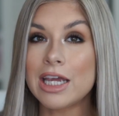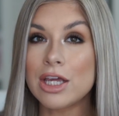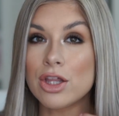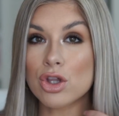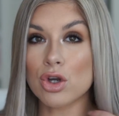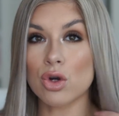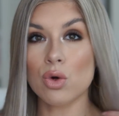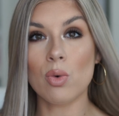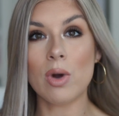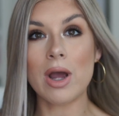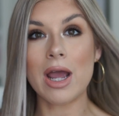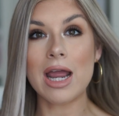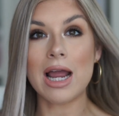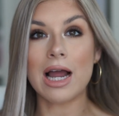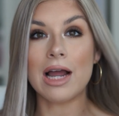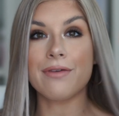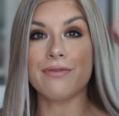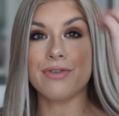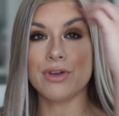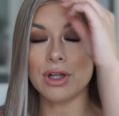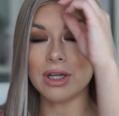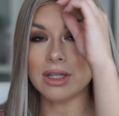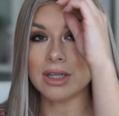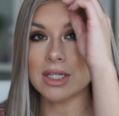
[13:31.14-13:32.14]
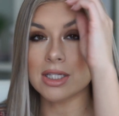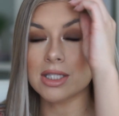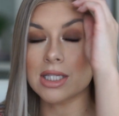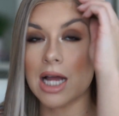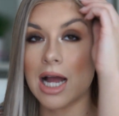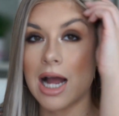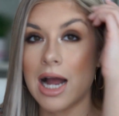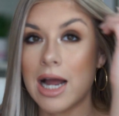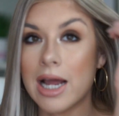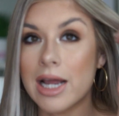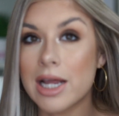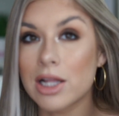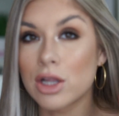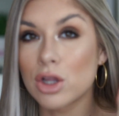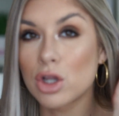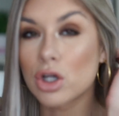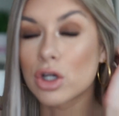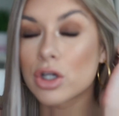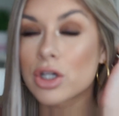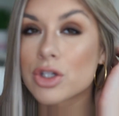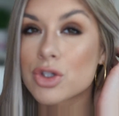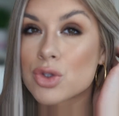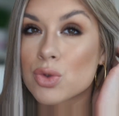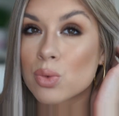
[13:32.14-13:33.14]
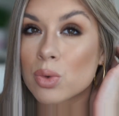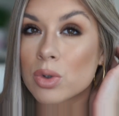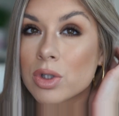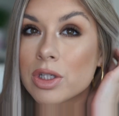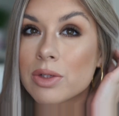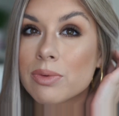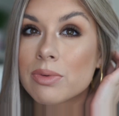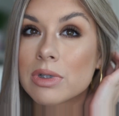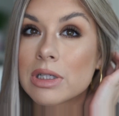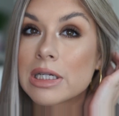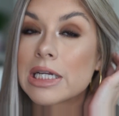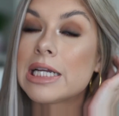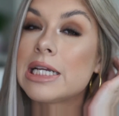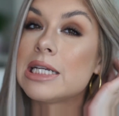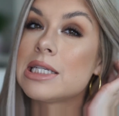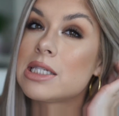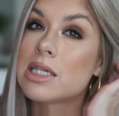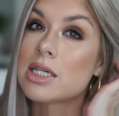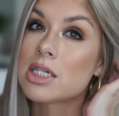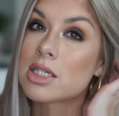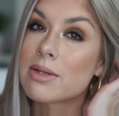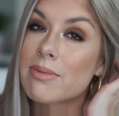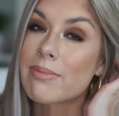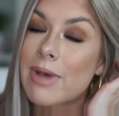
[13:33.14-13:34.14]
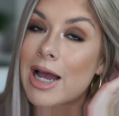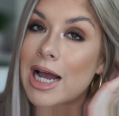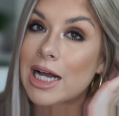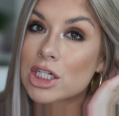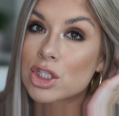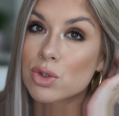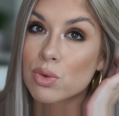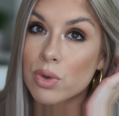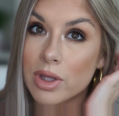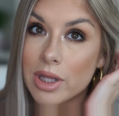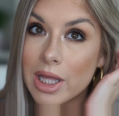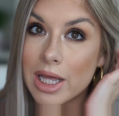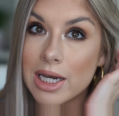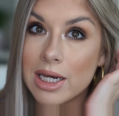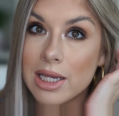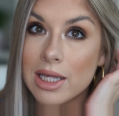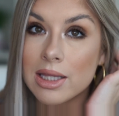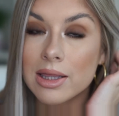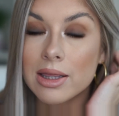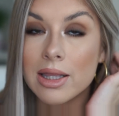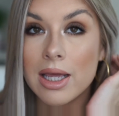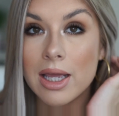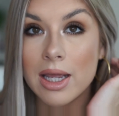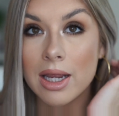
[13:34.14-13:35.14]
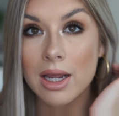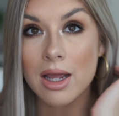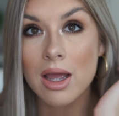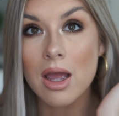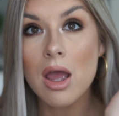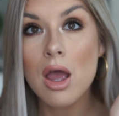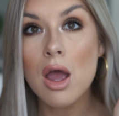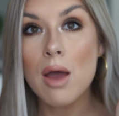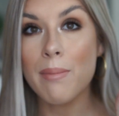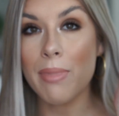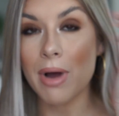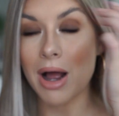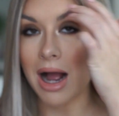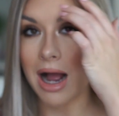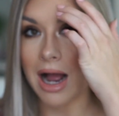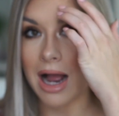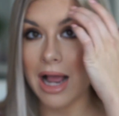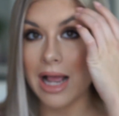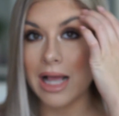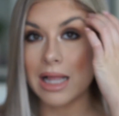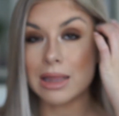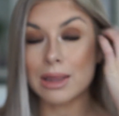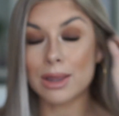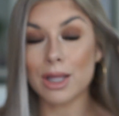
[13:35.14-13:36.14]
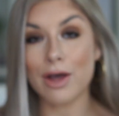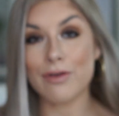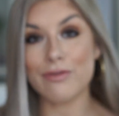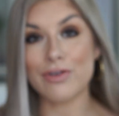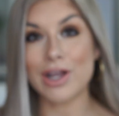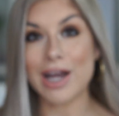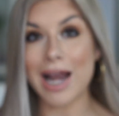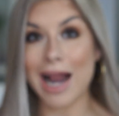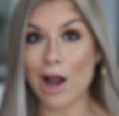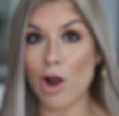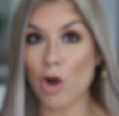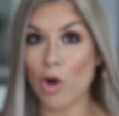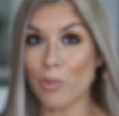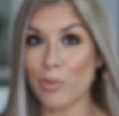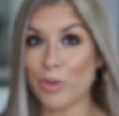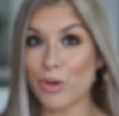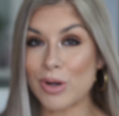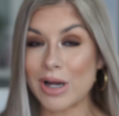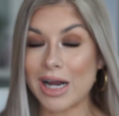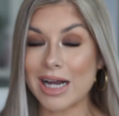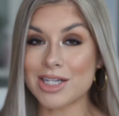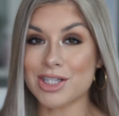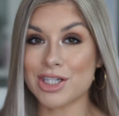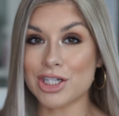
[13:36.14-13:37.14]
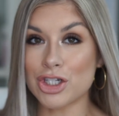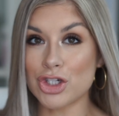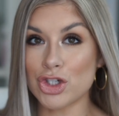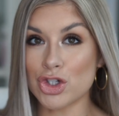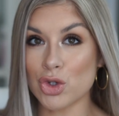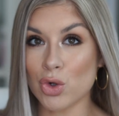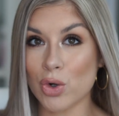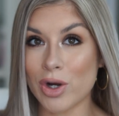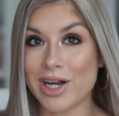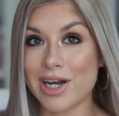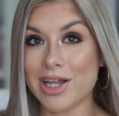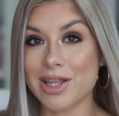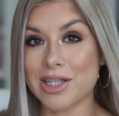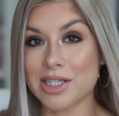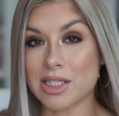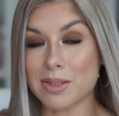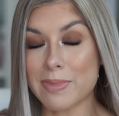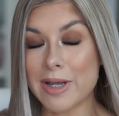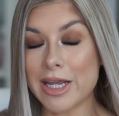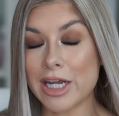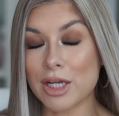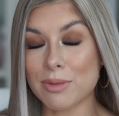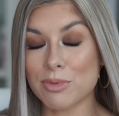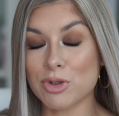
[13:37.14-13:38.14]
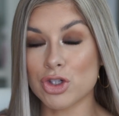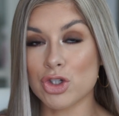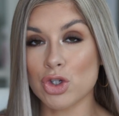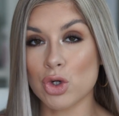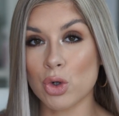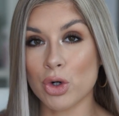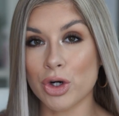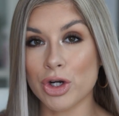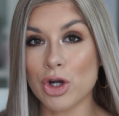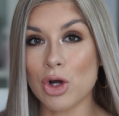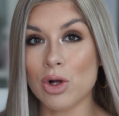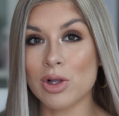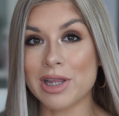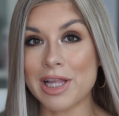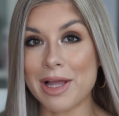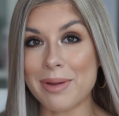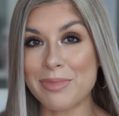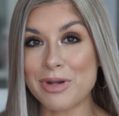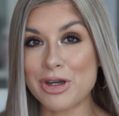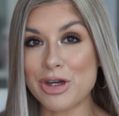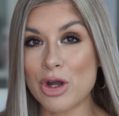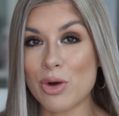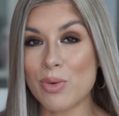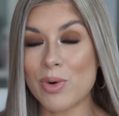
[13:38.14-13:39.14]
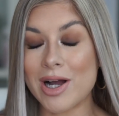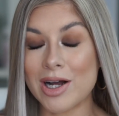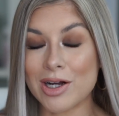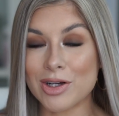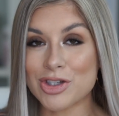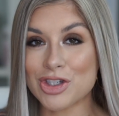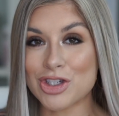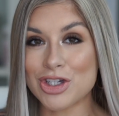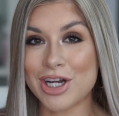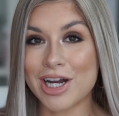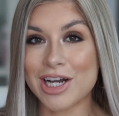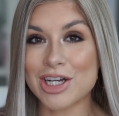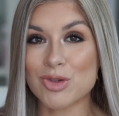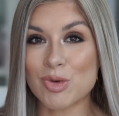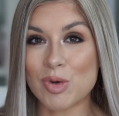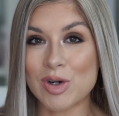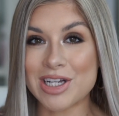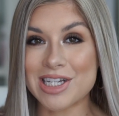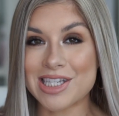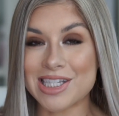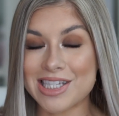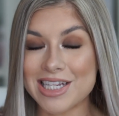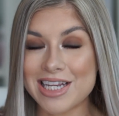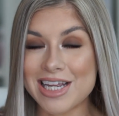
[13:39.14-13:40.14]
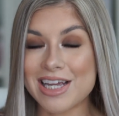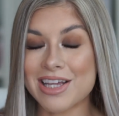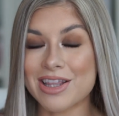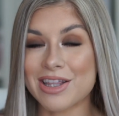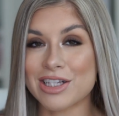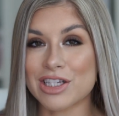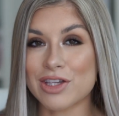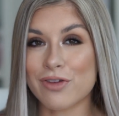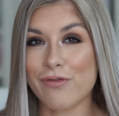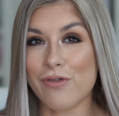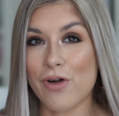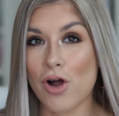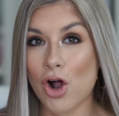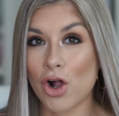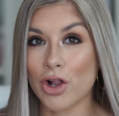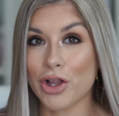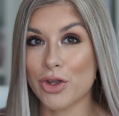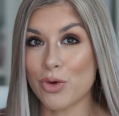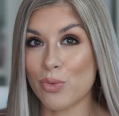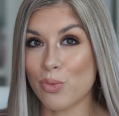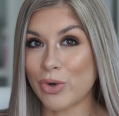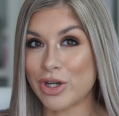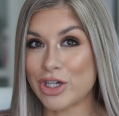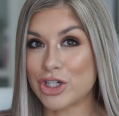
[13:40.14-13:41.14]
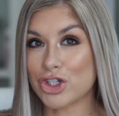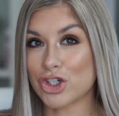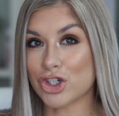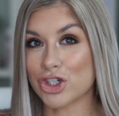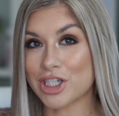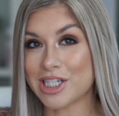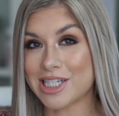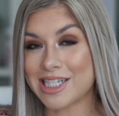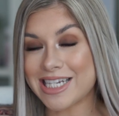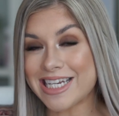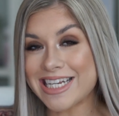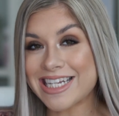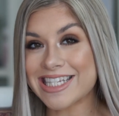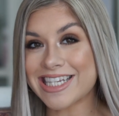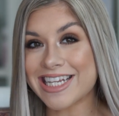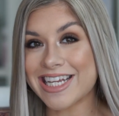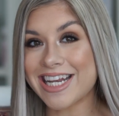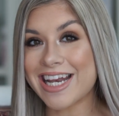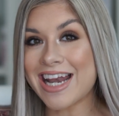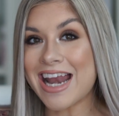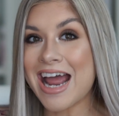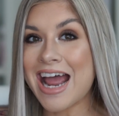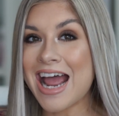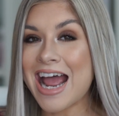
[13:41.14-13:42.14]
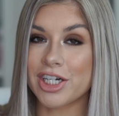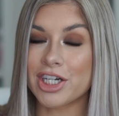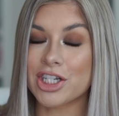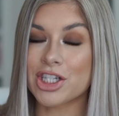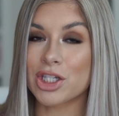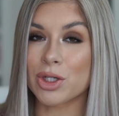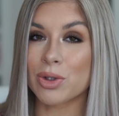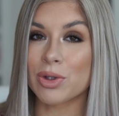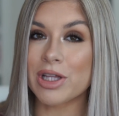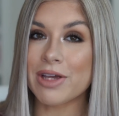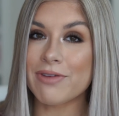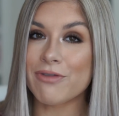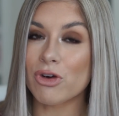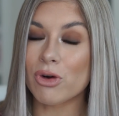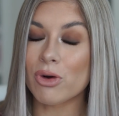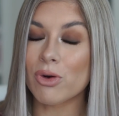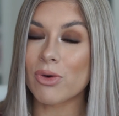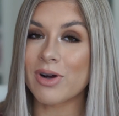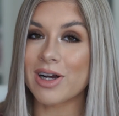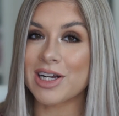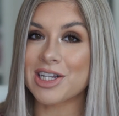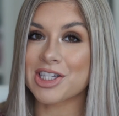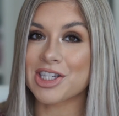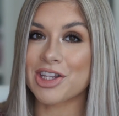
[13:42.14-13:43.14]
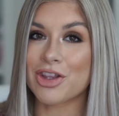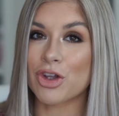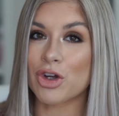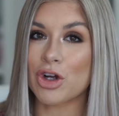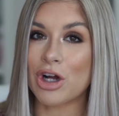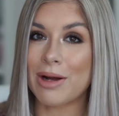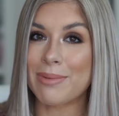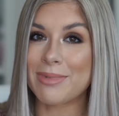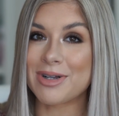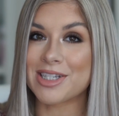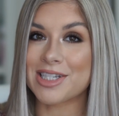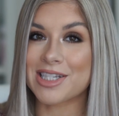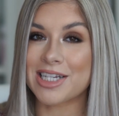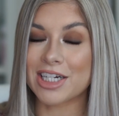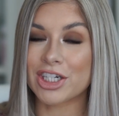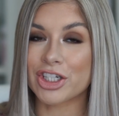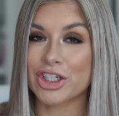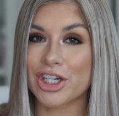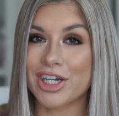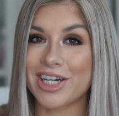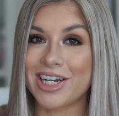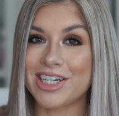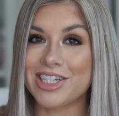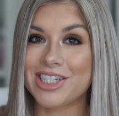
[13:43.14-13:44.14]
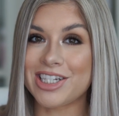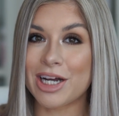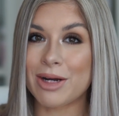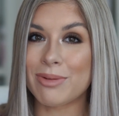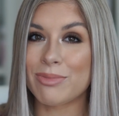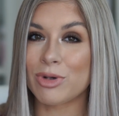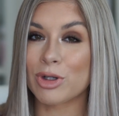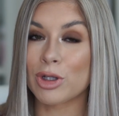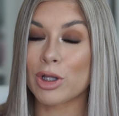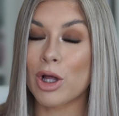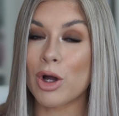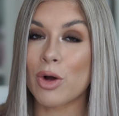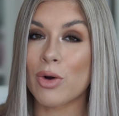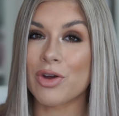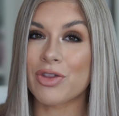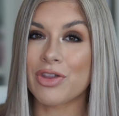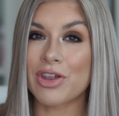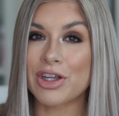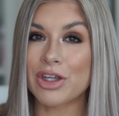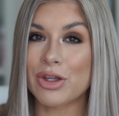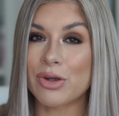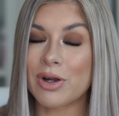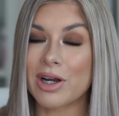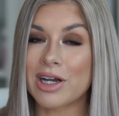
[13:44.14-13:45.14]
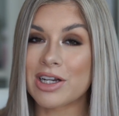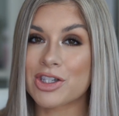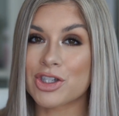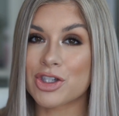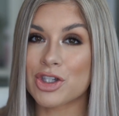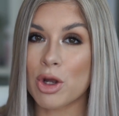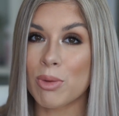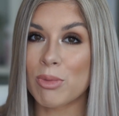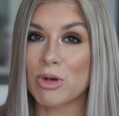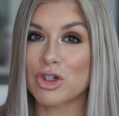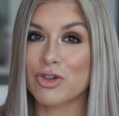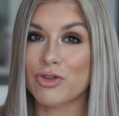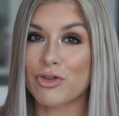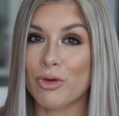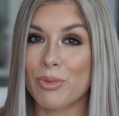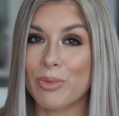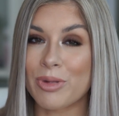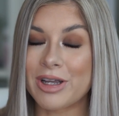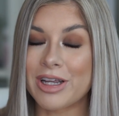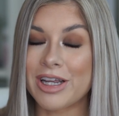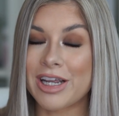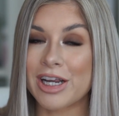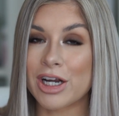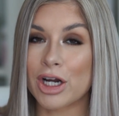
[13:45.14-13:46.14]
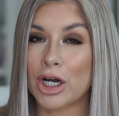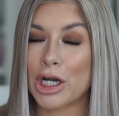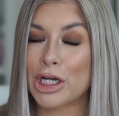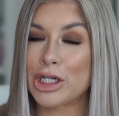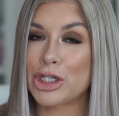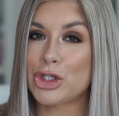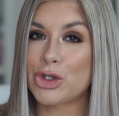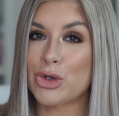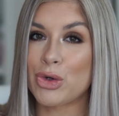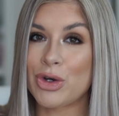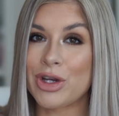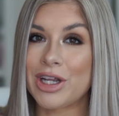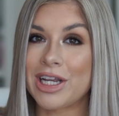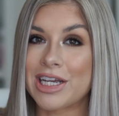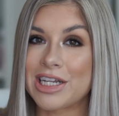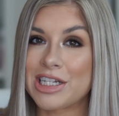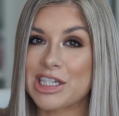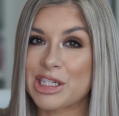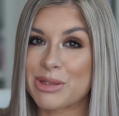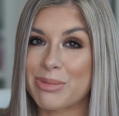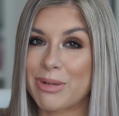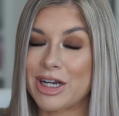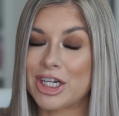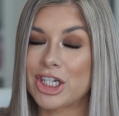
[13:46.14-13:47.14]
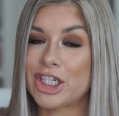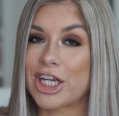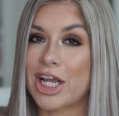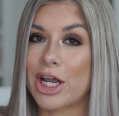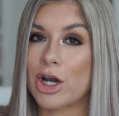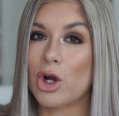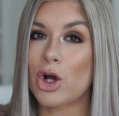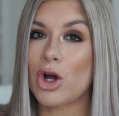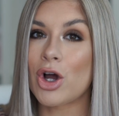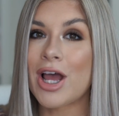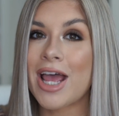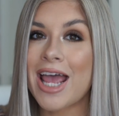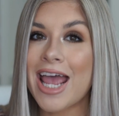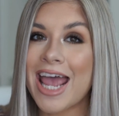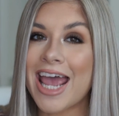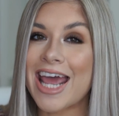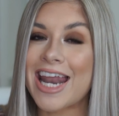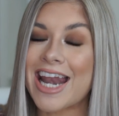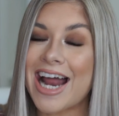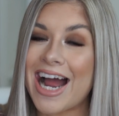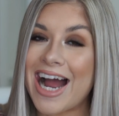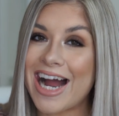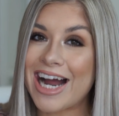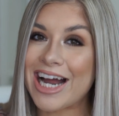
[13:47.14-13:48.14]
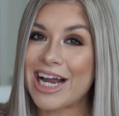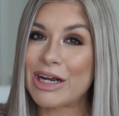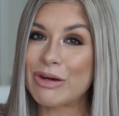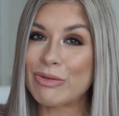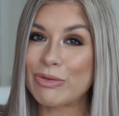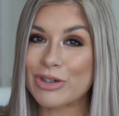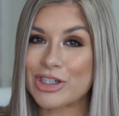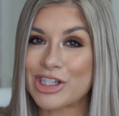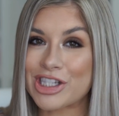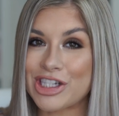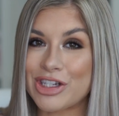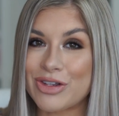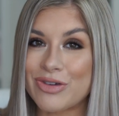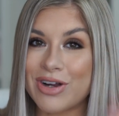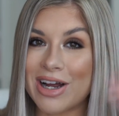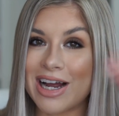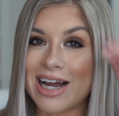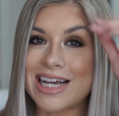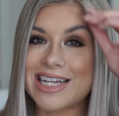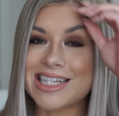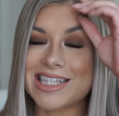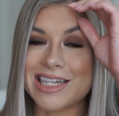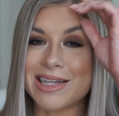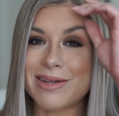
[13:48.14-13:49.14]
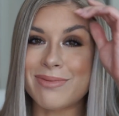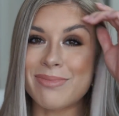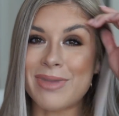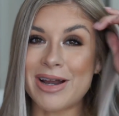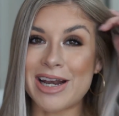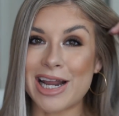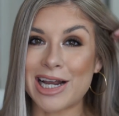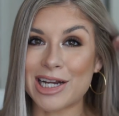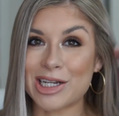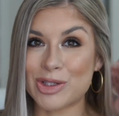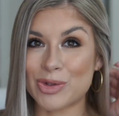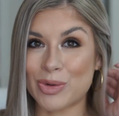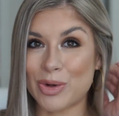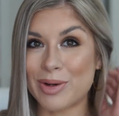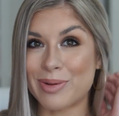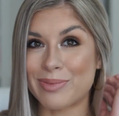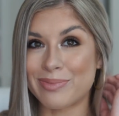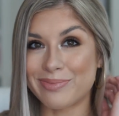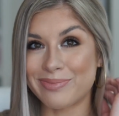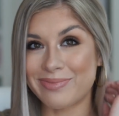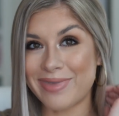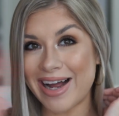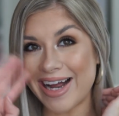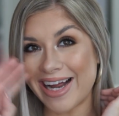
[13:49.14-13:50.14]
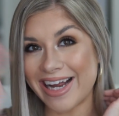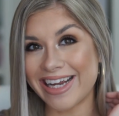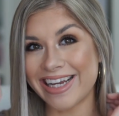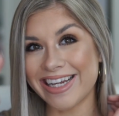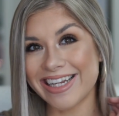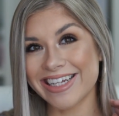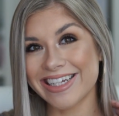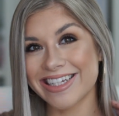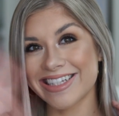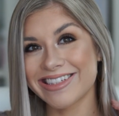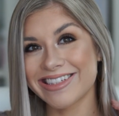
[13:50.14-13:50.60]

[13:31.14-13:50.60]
Either way, I feel like this eye look is really, really easy to match with anything, but I love it. I hope you guys enjoyed this makeup tutorial. Let me know what else you guys want to see this fall and winter season. So leave your requests in the comments section down below. Thank you guys so much for being here and tuning into my channel, and I will see you guys in my next one. Bye.